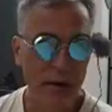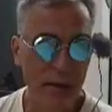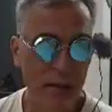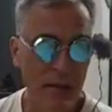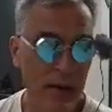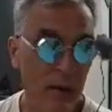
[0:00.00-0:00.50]

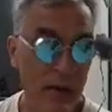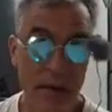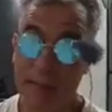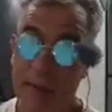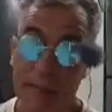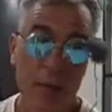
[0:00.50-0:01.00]

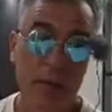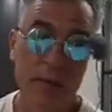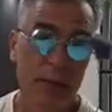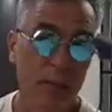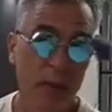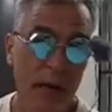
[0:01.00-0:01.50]
If I'm going
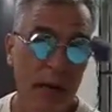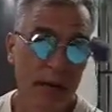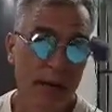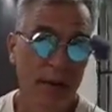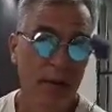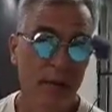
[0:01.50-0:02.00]
somewhere, he
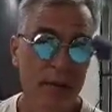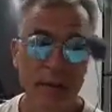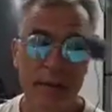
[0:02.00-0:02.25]
has to go,